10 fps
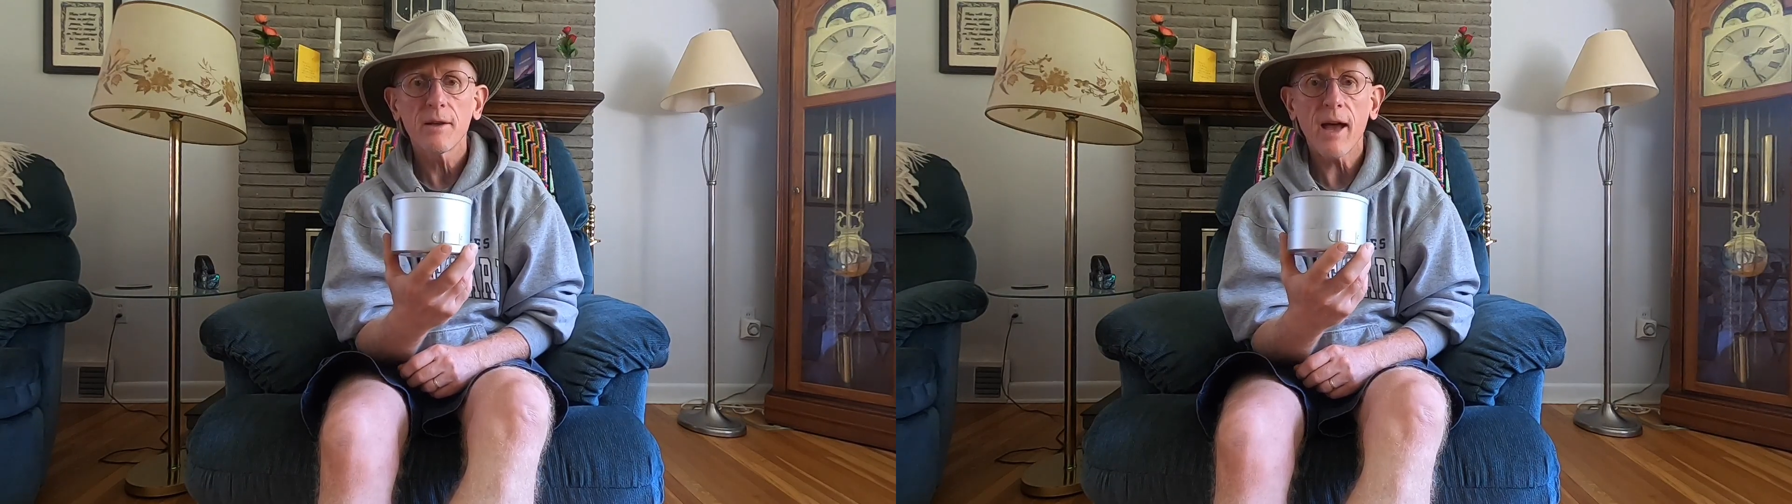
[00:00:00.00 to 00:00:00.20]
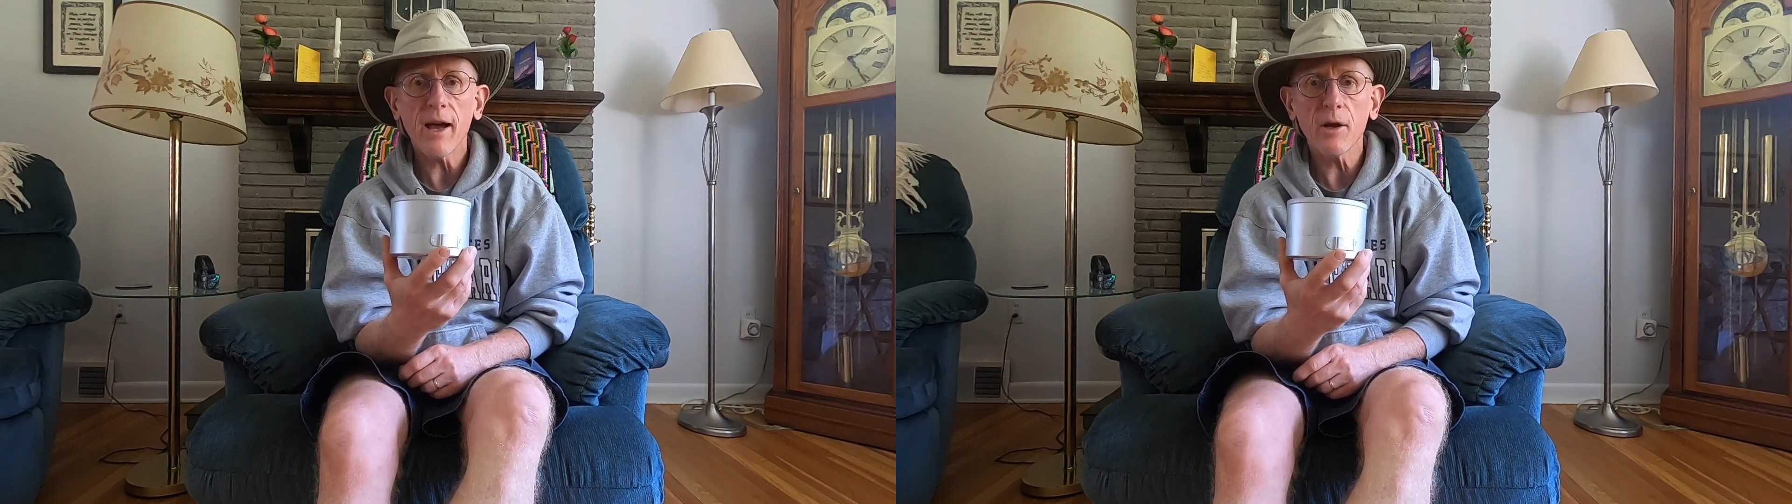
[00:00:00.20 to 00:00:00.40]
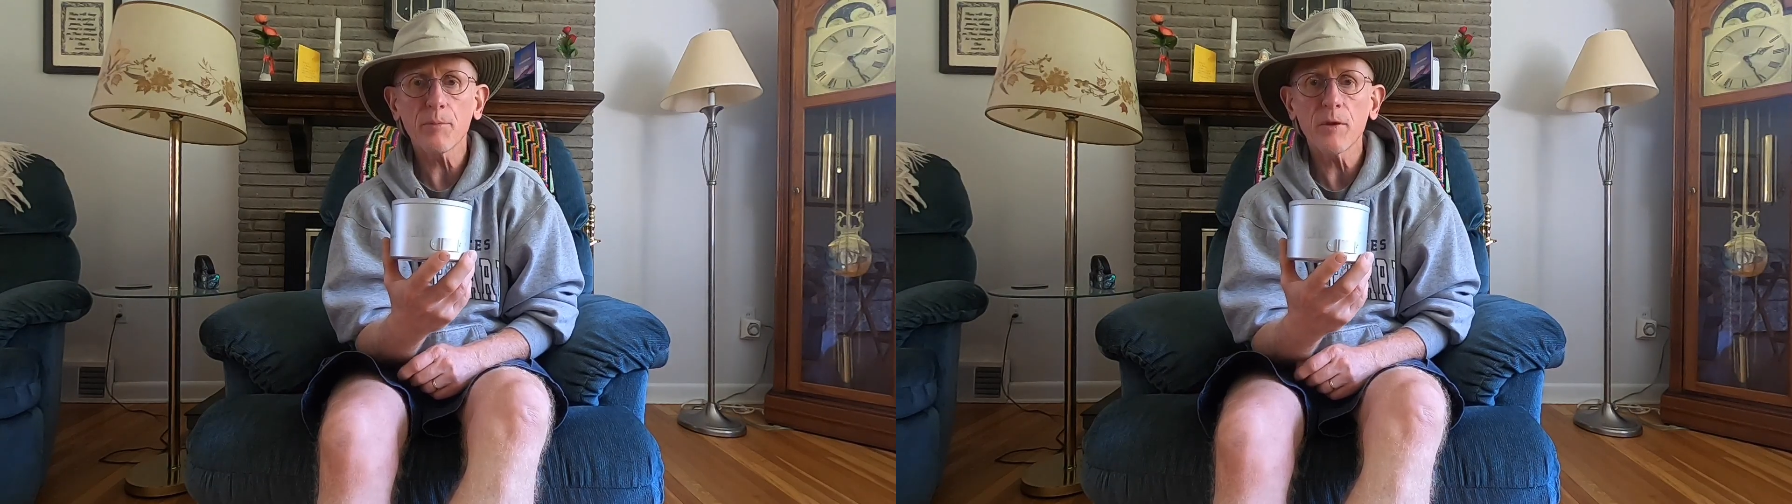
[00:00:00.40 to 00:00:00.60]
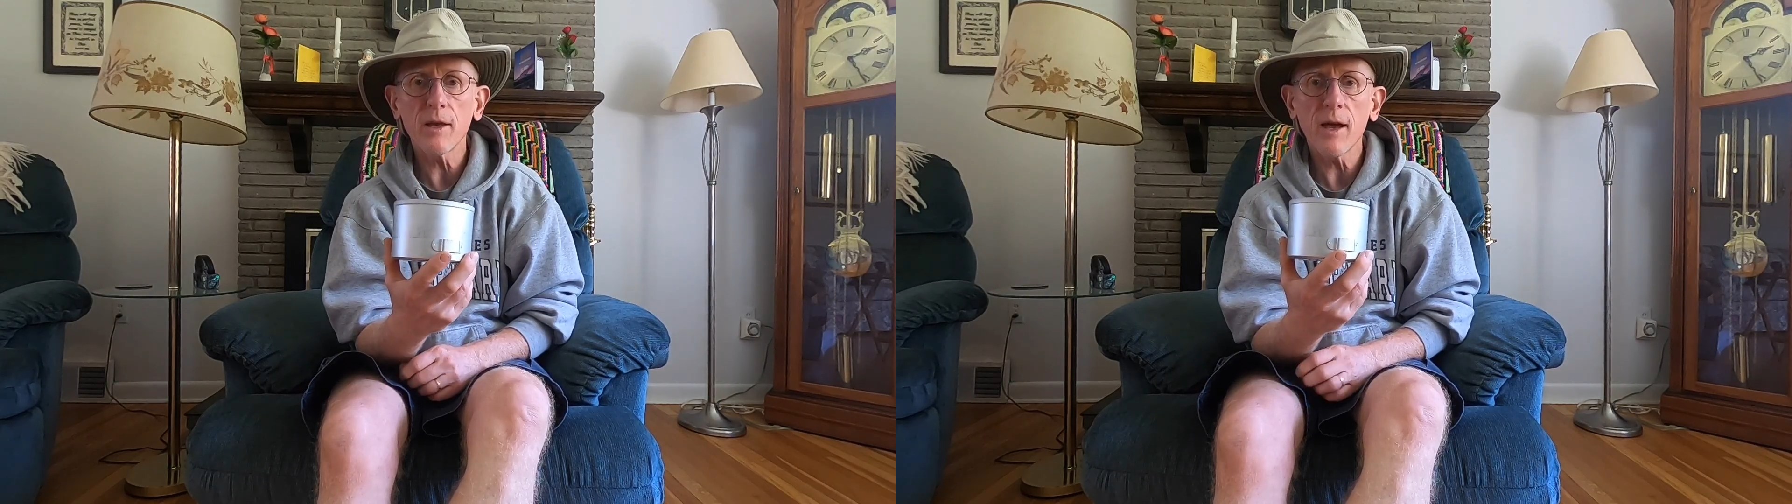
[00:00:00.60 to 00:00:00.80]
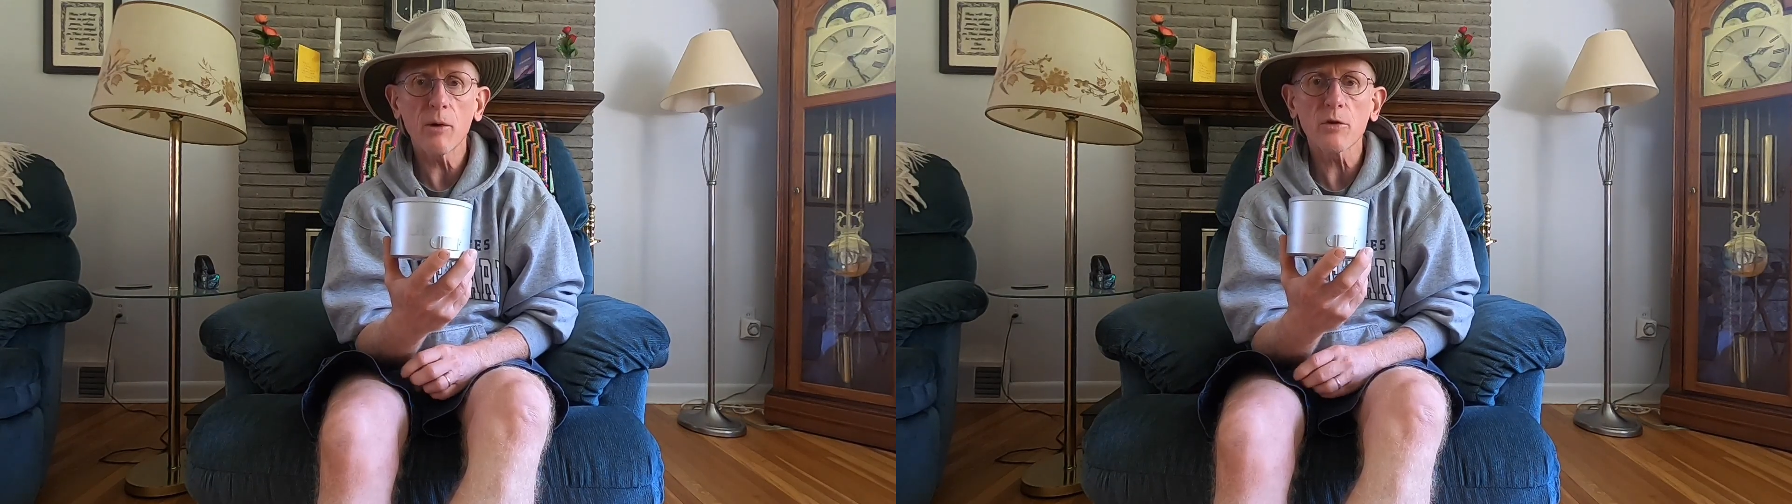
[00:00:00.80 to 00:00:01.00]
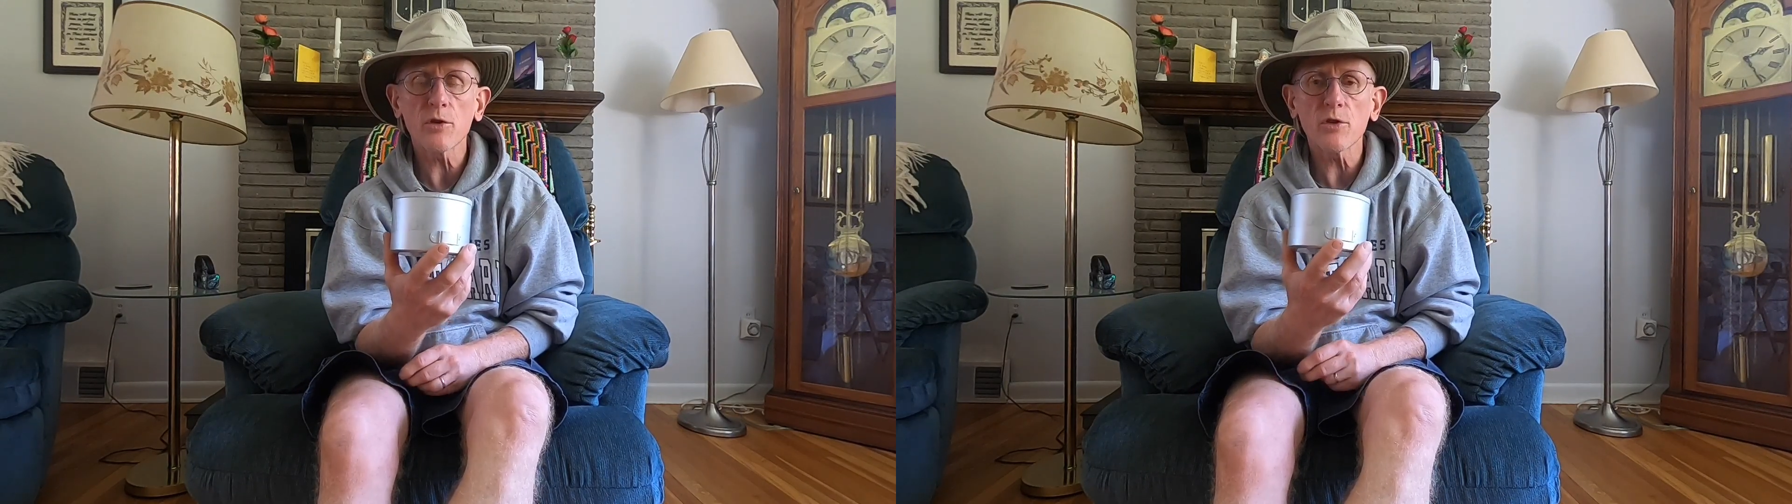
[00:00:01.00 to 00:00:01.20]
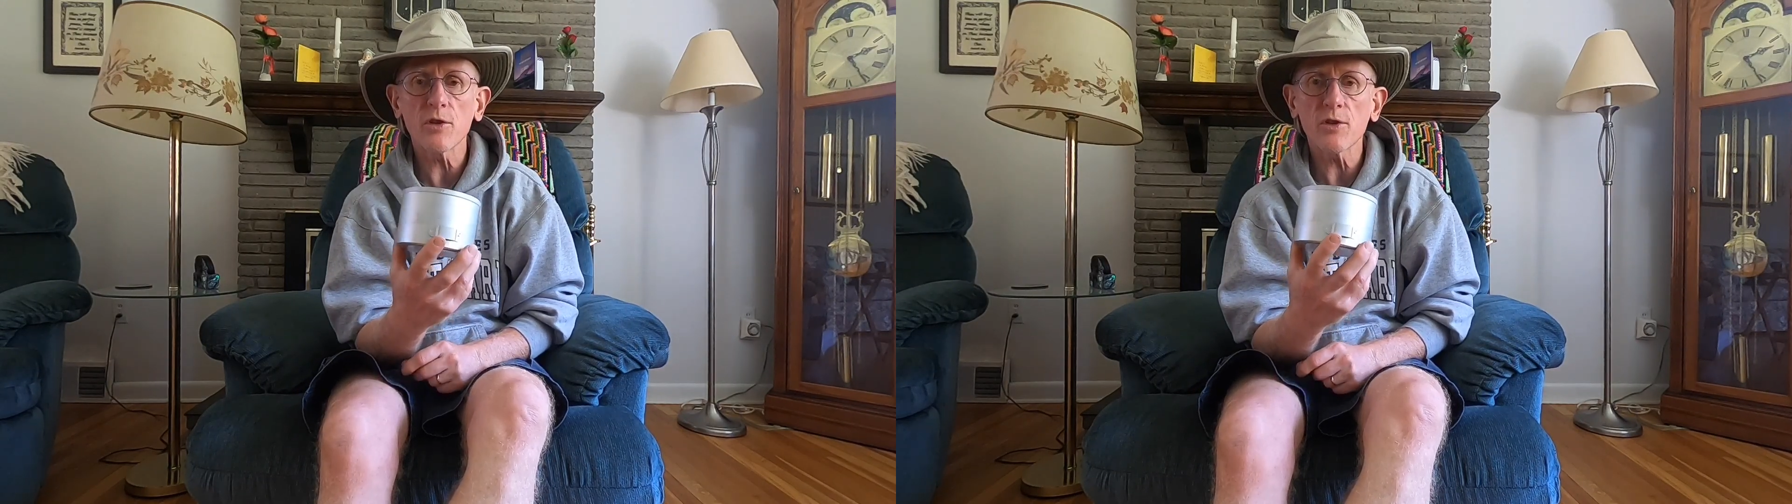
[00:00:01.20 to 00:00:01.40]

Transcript: add up the ounces to